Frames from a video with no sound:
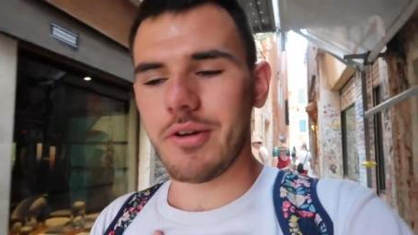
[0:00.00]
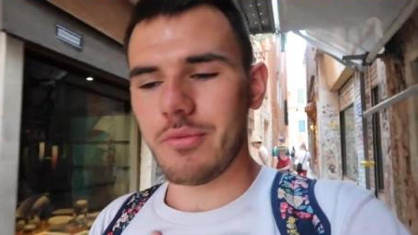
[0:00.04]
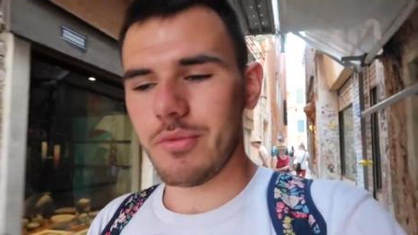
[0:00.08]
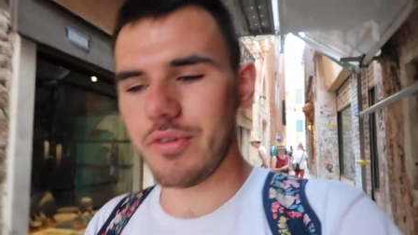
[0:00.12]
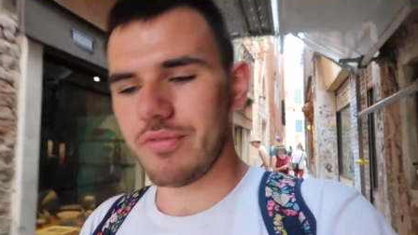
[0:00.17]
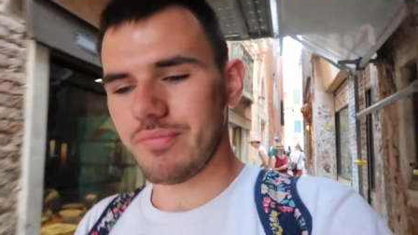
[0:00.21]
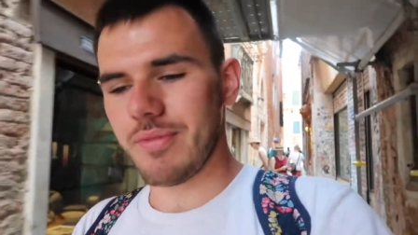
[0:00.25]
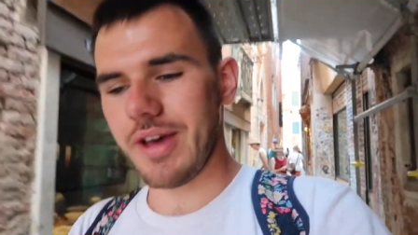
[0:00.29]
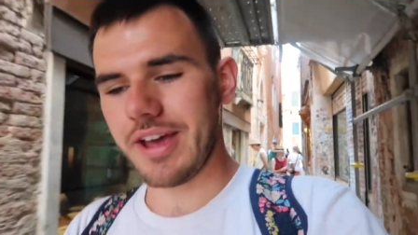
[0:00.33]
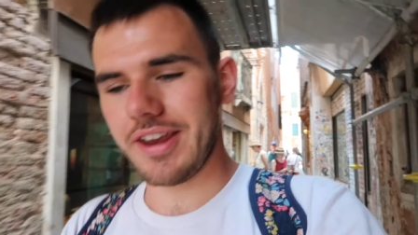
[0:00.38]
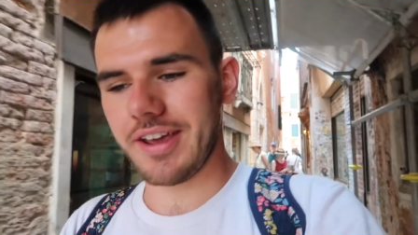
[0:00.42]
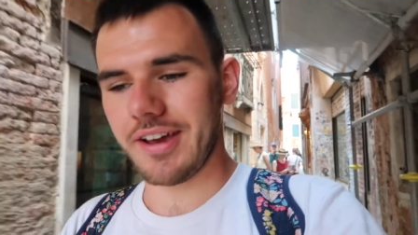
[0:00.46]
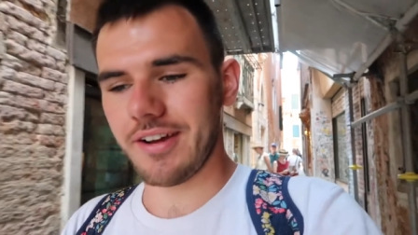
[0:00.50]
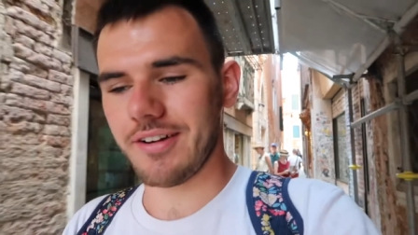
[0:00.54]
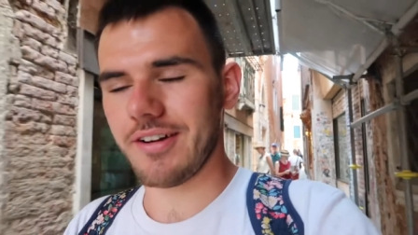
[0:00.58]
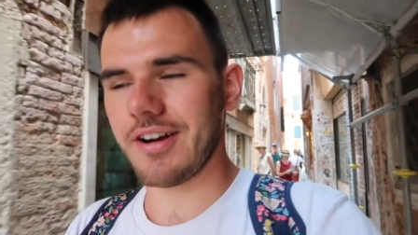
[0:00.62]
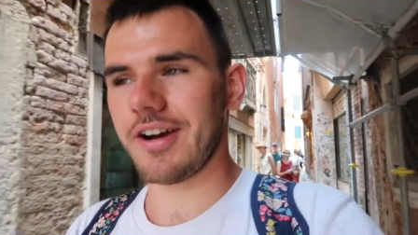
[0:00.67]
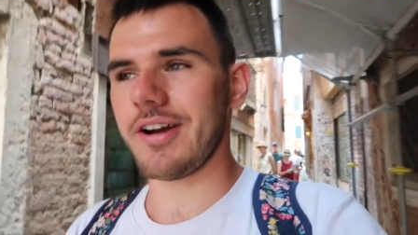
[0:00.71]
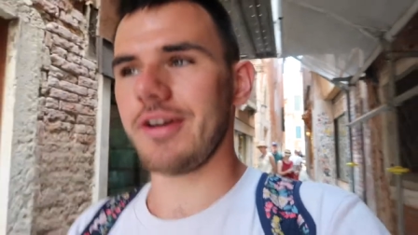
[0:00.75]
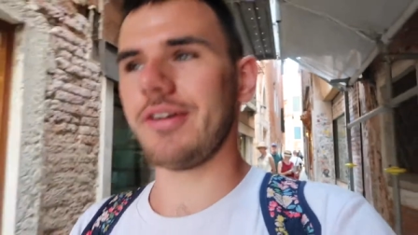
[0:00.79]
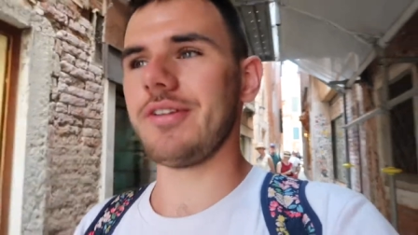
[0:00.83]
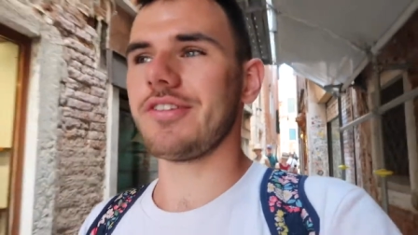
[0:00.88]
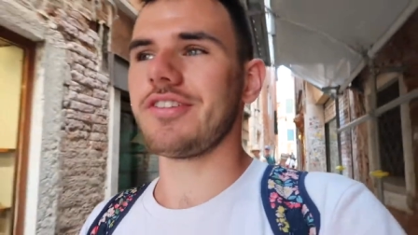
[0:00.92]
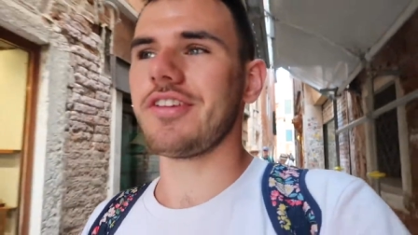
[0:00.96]
and we've made it
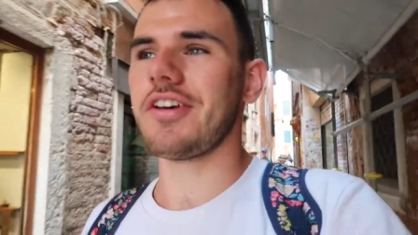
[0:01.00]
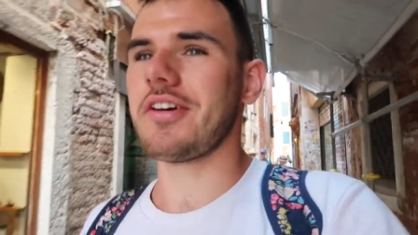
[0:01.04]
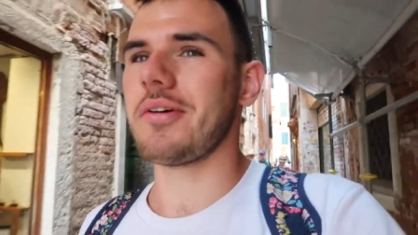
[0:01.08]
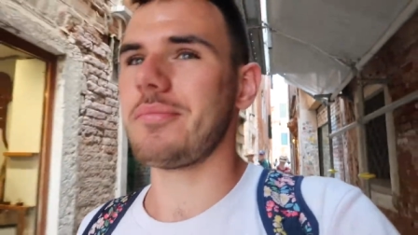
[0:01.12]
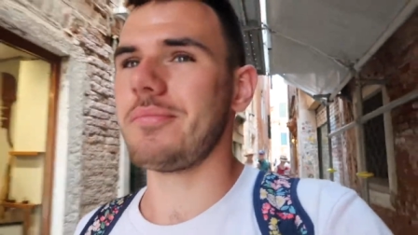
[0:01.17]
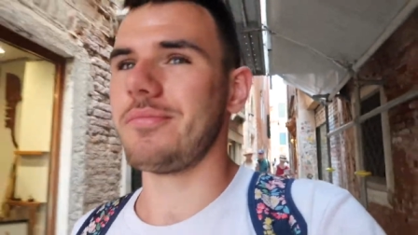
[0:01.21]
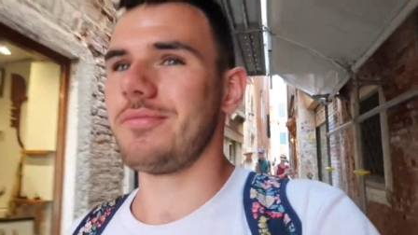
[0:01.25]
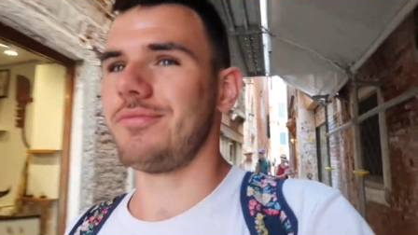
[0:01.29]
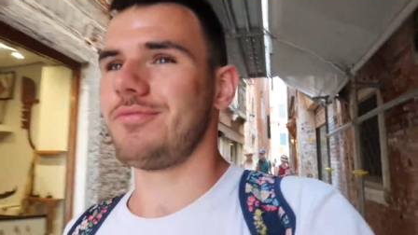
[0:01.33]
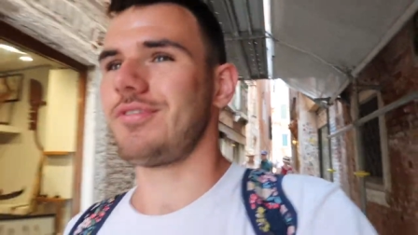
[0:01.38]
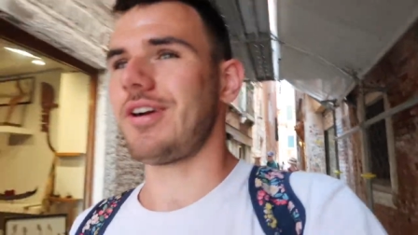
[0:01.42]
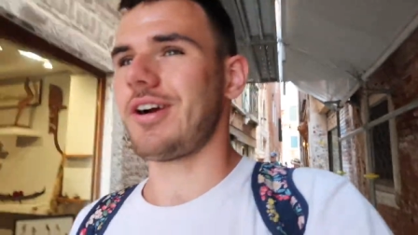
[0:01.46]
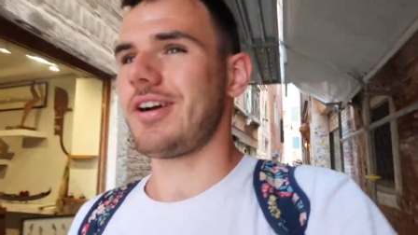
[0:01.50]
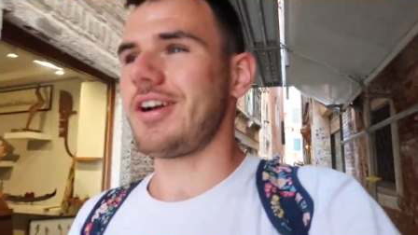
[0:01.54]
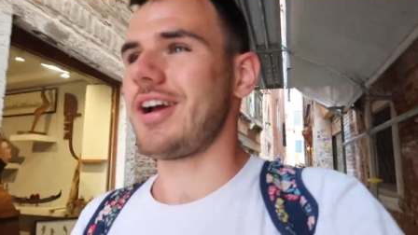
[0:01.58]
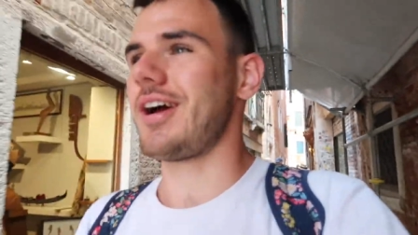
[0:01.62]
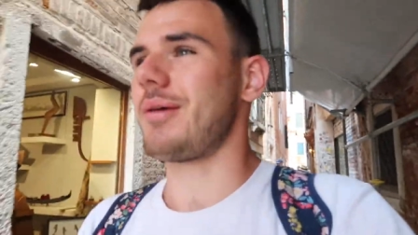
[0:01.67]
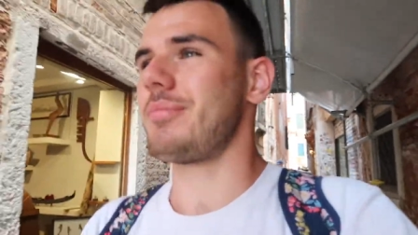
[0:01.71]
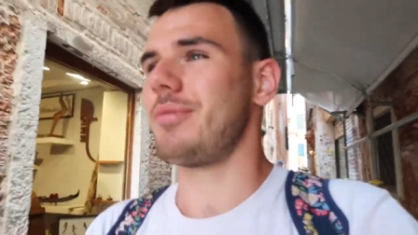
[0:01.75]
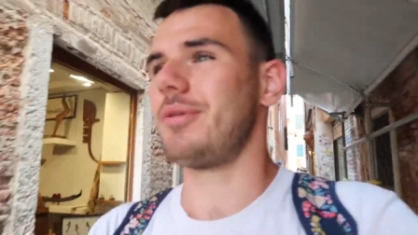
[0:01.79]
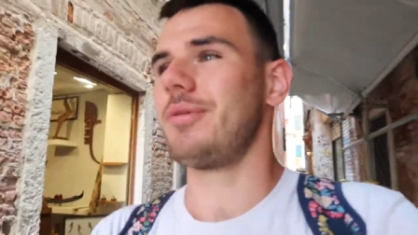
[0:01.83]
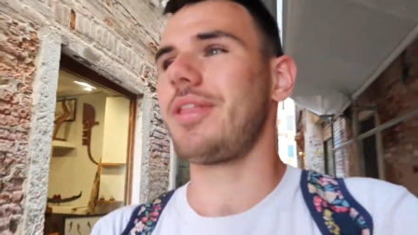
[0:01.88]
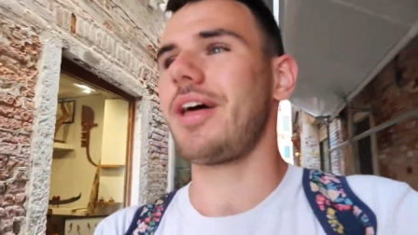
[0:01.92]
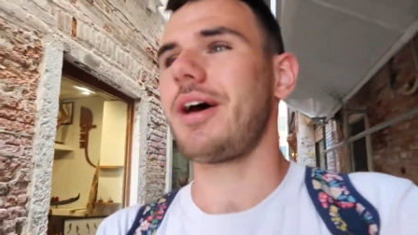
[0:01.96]
our own, so I'm very
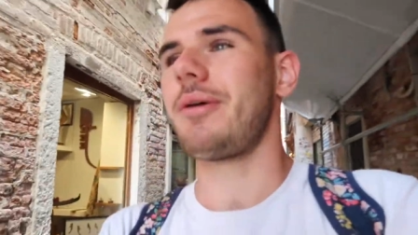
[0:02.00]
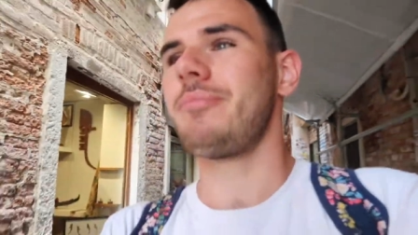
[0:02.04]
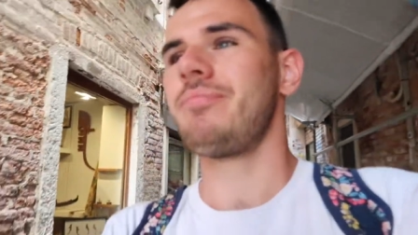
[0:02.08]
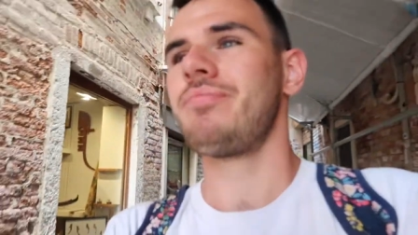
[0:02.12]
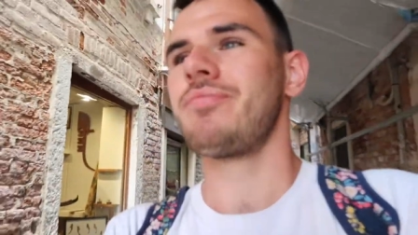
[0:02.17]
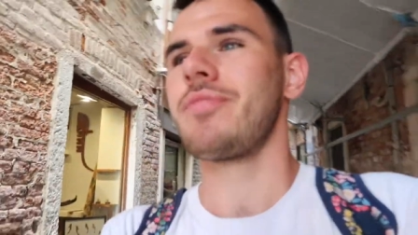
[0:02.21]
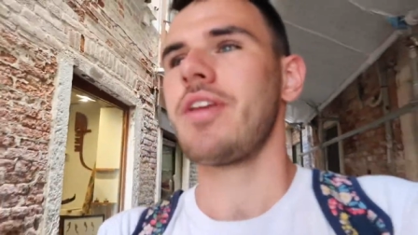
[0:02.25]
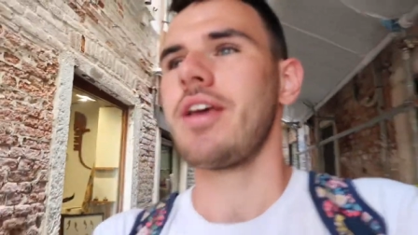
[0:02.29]
happy with that.